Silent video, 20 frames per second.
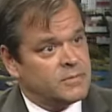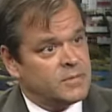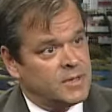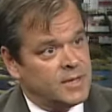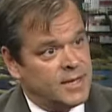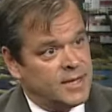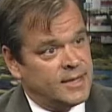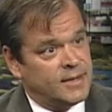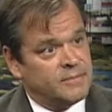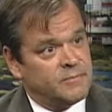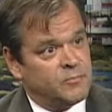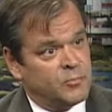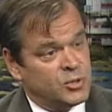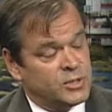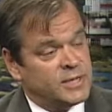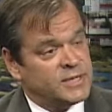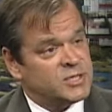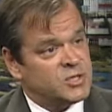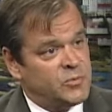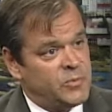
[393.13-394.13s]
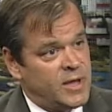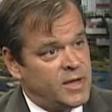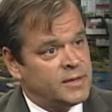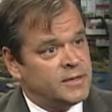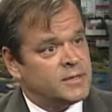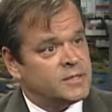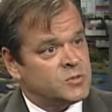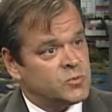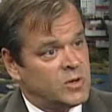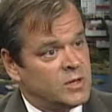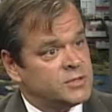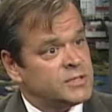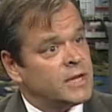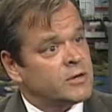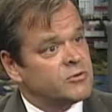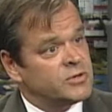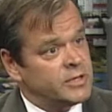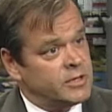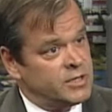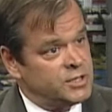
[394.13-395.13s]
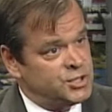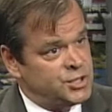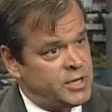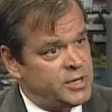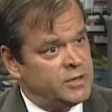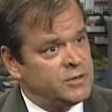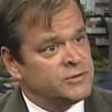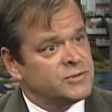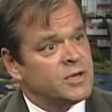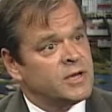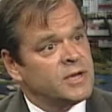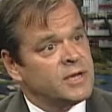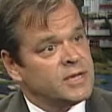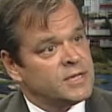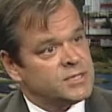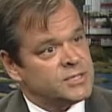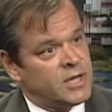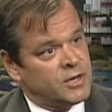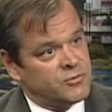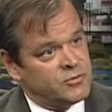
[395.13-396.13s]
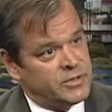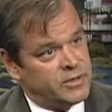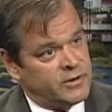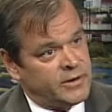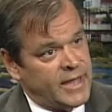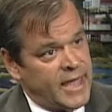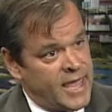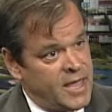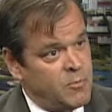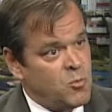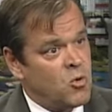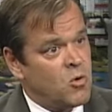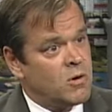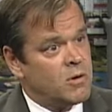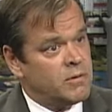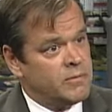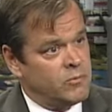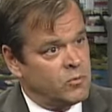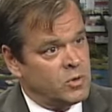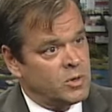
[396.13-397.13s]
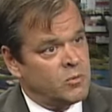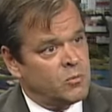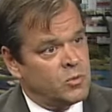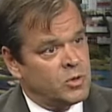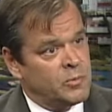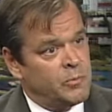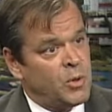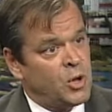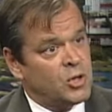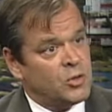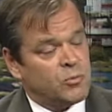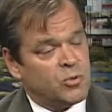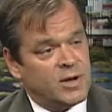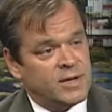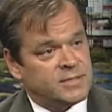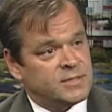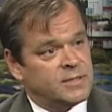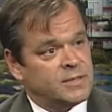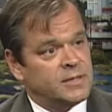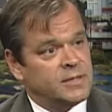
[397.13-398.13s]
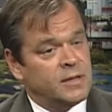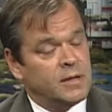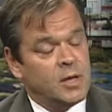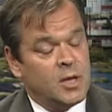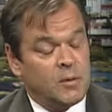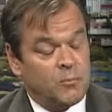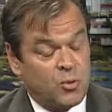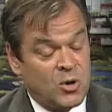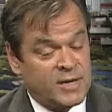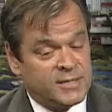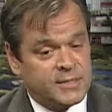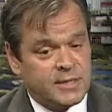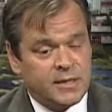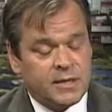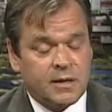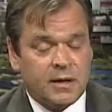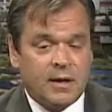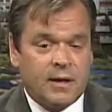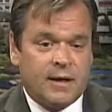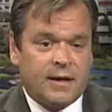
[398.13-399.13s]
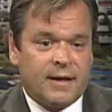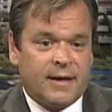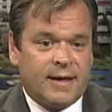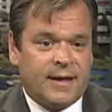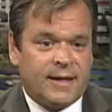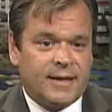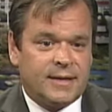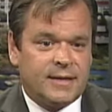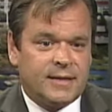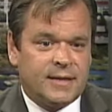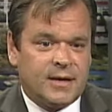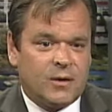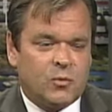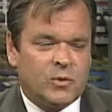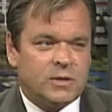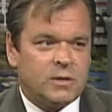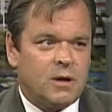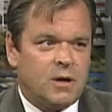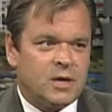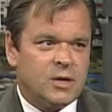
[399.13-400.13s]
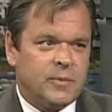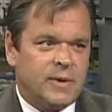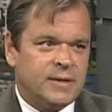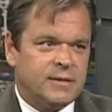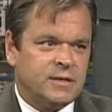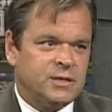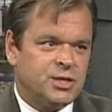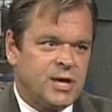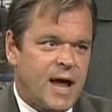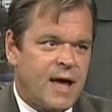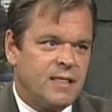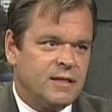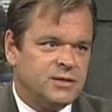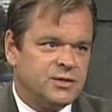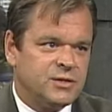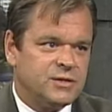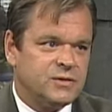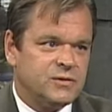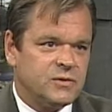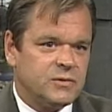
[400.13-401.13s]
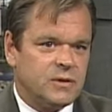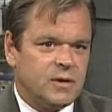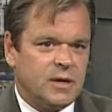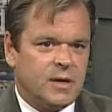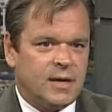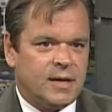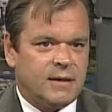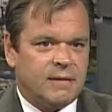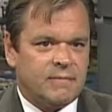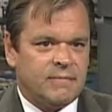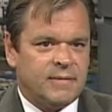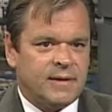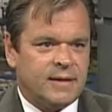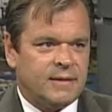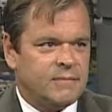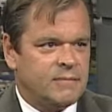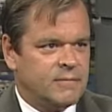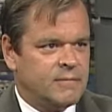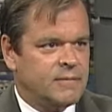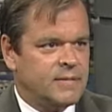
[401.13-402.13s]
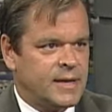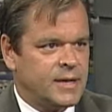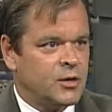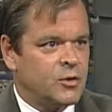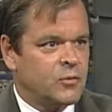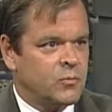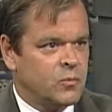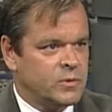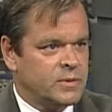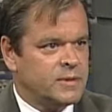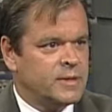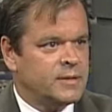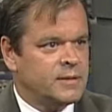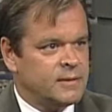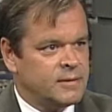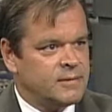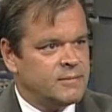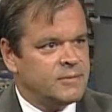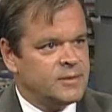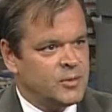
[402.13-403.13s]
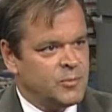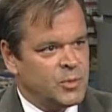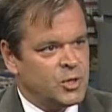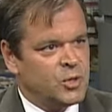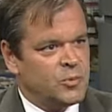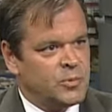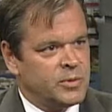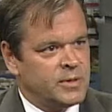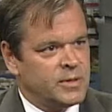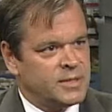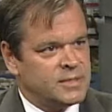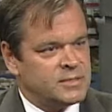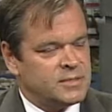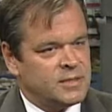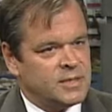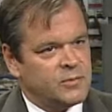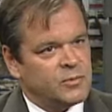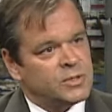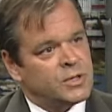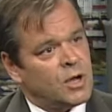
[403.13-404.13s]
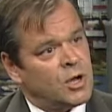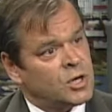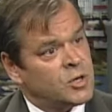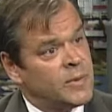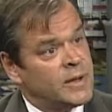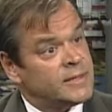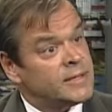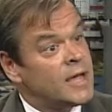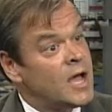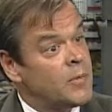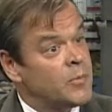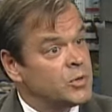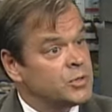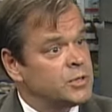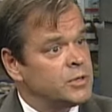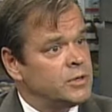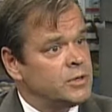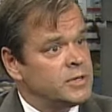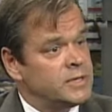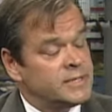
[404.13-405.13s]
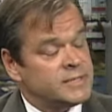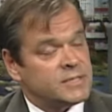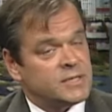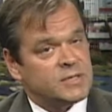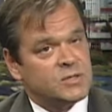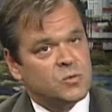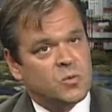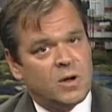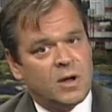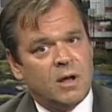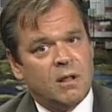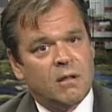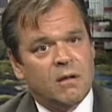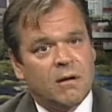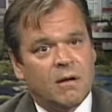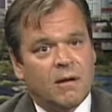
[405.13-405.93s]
uh, participated as well. Secretary Jones, Secretary Haymore were, were both present. present. And uh, we talked about the challenges uh, that, that are within the, the, Middle Peninsula. We talked about the opportunities as well.